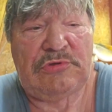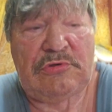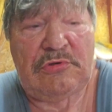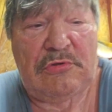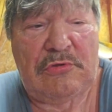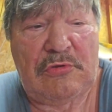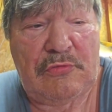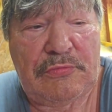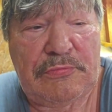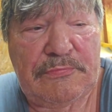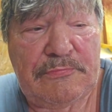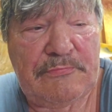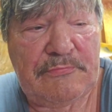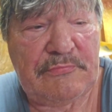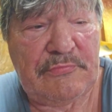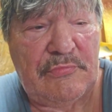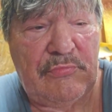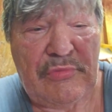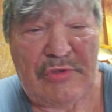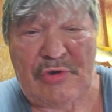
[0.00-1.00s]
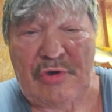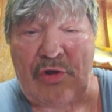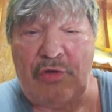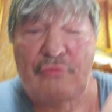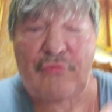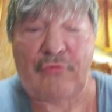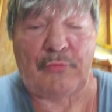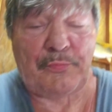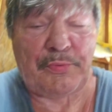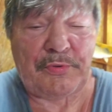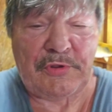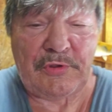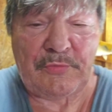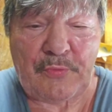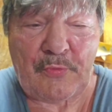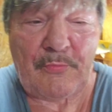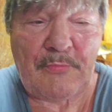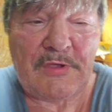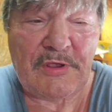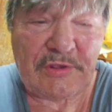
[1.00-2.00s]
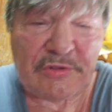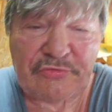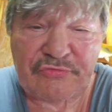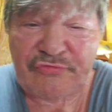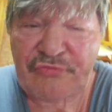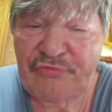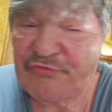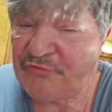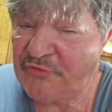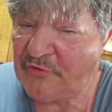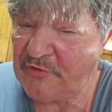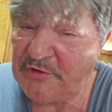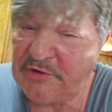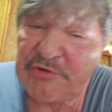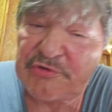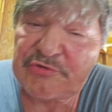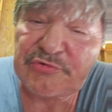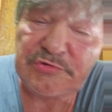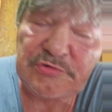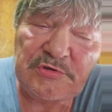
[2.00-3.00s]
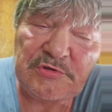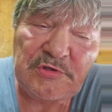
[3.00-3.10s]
know, but other people make things